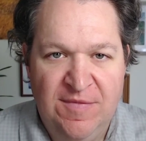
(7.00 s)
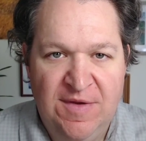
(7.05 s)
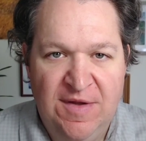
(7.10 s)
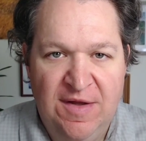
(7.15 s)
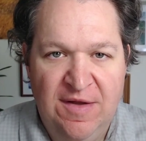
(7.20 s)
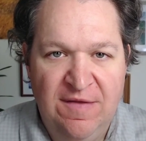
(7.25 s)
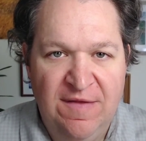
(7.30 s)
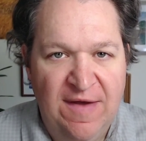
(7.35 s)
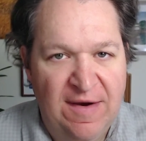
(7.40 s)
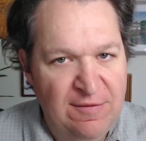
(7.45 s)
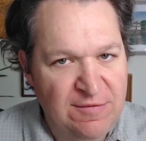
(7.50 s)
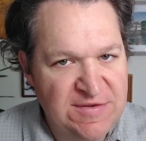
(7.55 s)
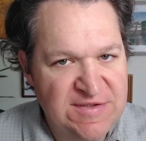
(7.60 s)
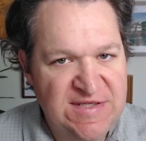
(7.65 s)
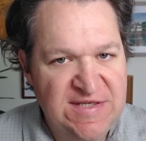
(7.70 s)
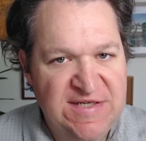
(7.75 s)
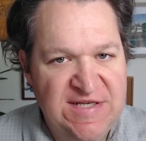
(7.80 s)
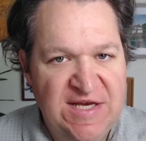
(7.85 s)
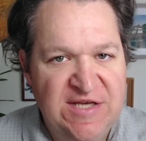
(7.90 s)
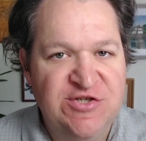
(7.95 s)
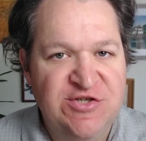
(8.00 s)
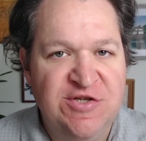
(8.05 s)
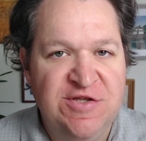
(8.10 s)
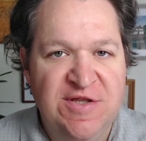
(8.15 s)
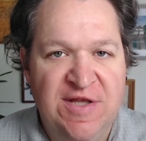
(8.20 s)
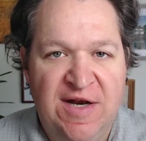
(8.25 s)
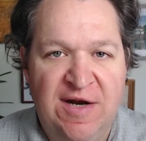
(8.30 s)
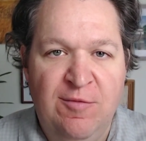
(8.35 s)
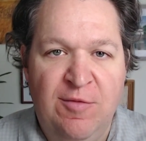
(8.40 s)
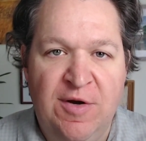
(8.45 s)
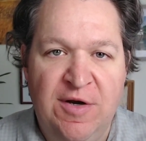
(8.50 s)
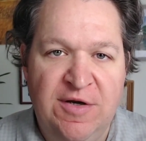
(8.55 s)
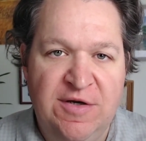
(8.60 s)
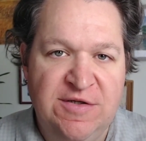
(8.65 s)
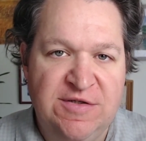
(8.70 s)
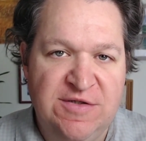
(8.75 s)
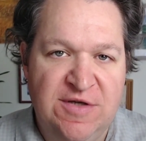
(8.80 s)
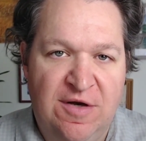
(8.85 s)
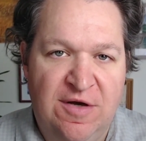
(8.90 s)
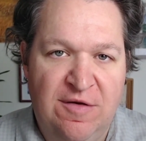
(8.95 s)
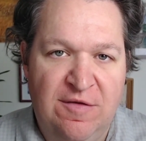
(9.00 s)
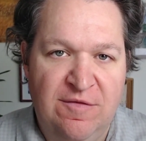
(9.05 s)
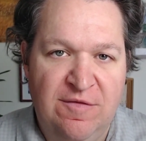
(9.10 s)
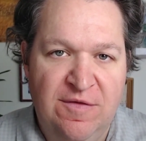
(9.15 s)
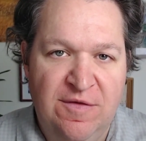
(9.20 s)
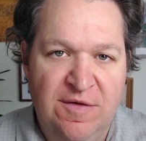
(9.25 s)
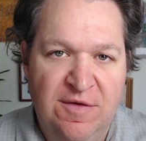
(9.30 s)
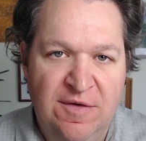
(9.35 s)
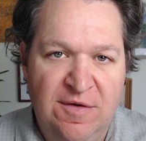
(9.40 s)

That was the tension that I wanted to solve.